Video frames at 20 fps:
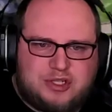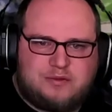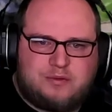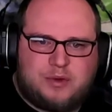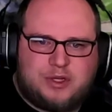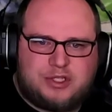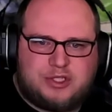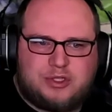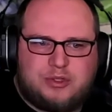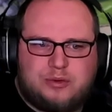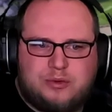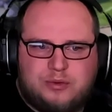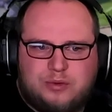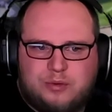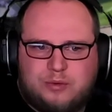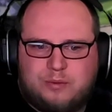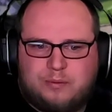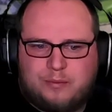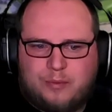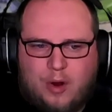of what
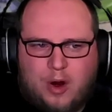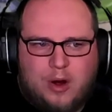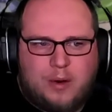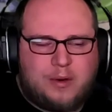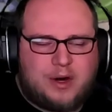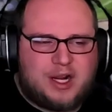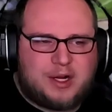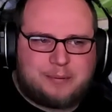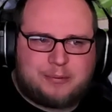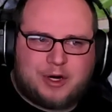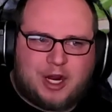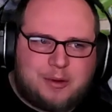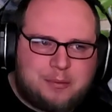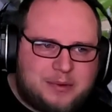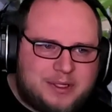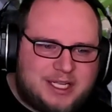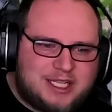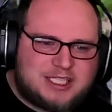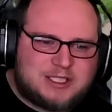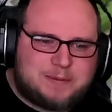you are
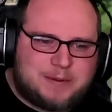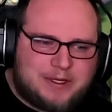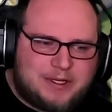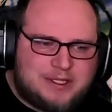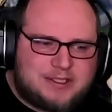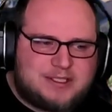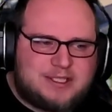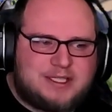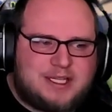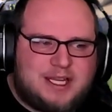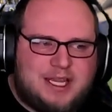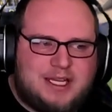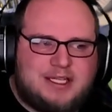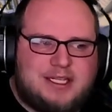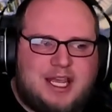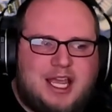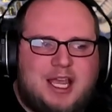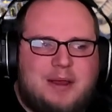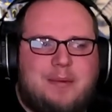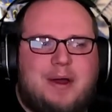probably experiencing in
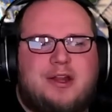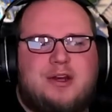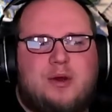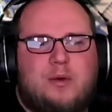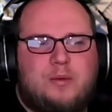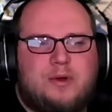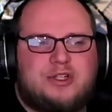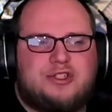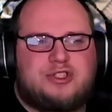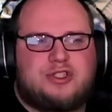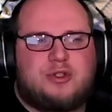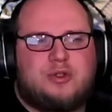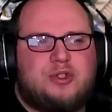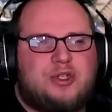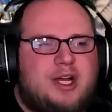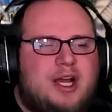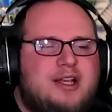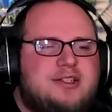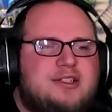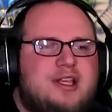game. I don't want to show you
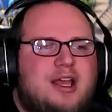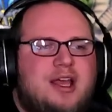guys